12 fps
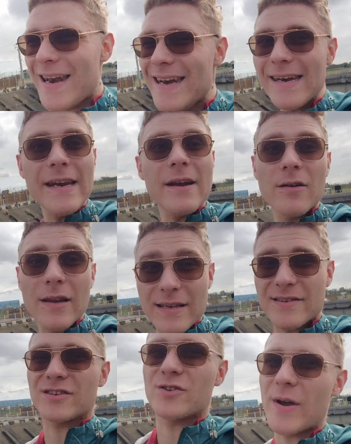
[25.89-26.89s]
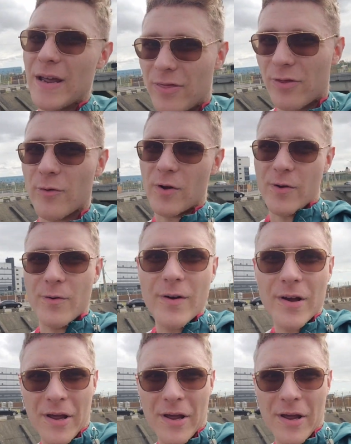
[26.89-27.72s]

nearly straight through.